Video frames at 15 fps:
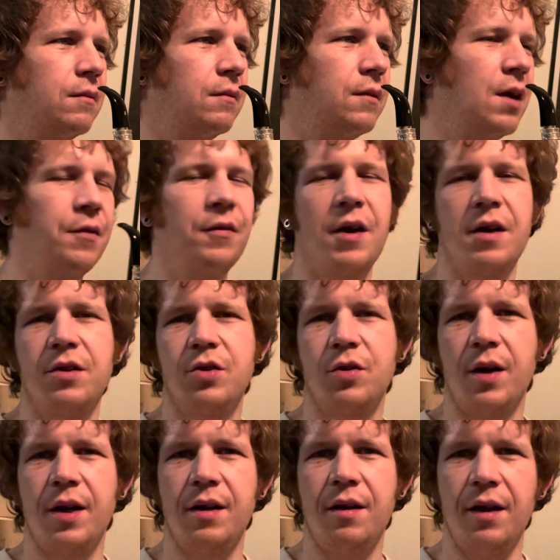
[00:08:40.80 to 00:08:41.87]
If I had to
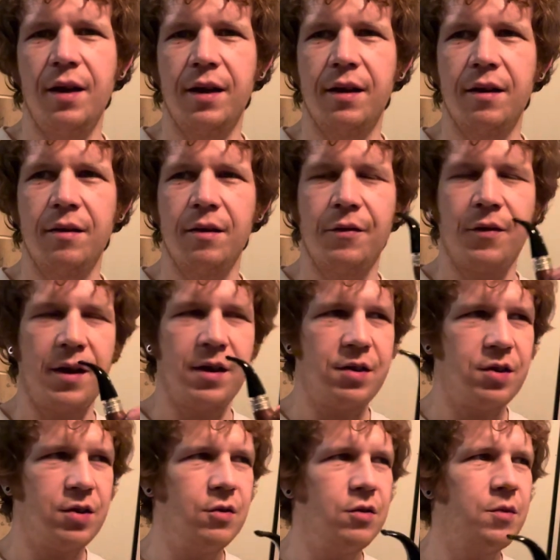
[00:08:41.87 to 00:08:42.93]
trade, like, if I had to
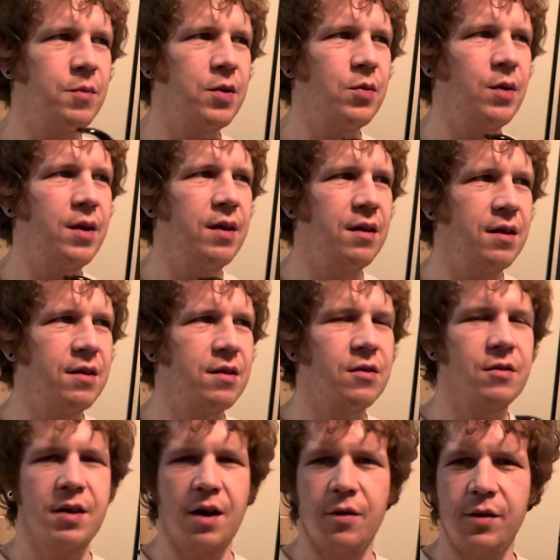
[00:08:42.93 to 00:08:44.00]
choose between this or
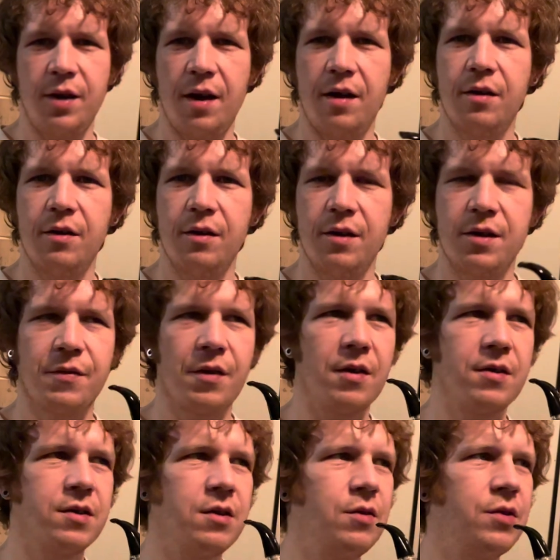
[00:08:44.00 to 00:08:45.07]
Down Yonder as far
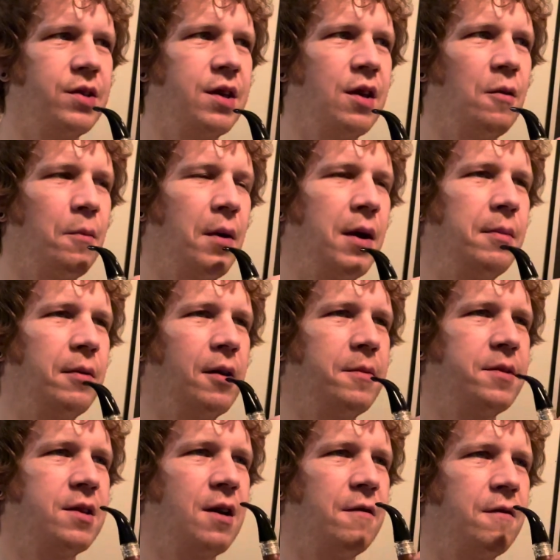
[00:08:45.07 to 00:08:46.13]
as new Seattle Pipe Club
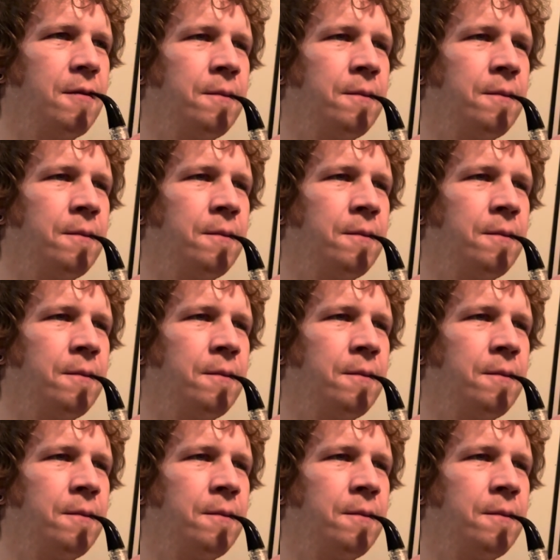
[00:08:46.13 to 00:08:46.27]
stuff,